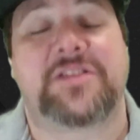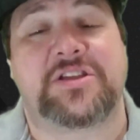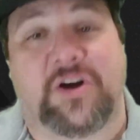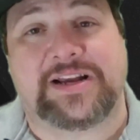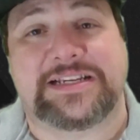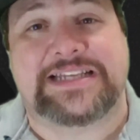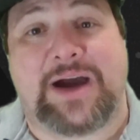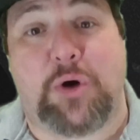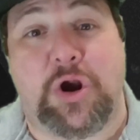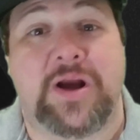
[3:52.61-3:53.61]
The Darkest
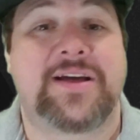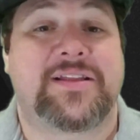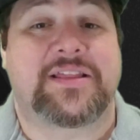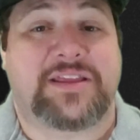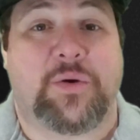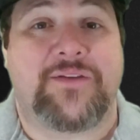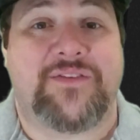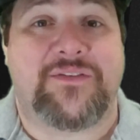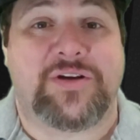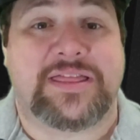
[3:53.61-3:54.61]
Hour, The Theory of
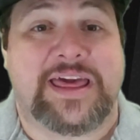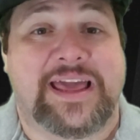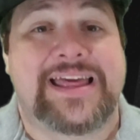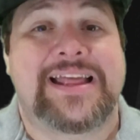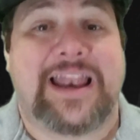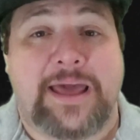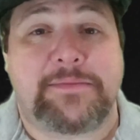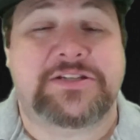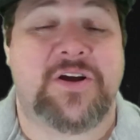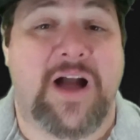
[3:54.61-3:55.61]
Everything, Les
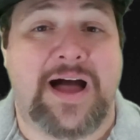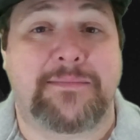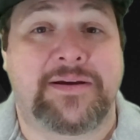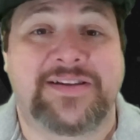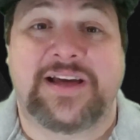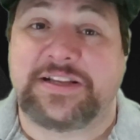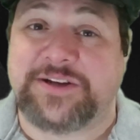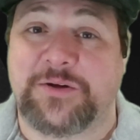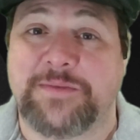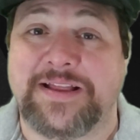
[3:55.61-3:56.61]
Miserables,
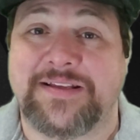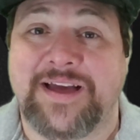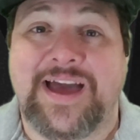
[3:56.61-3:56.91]
Atonement,